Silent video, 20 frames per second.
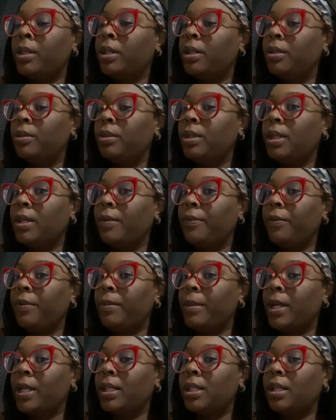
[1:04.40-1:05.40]
to do something for
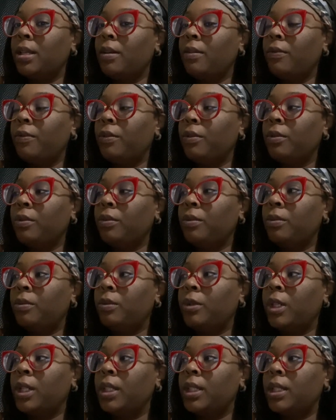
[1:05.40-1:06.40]
myself for
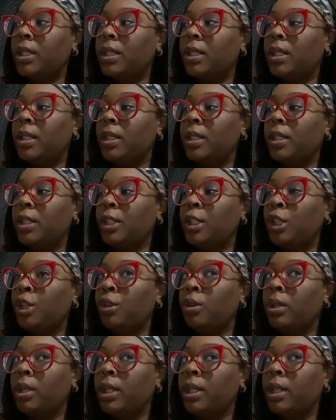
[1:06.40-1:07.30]
once this year.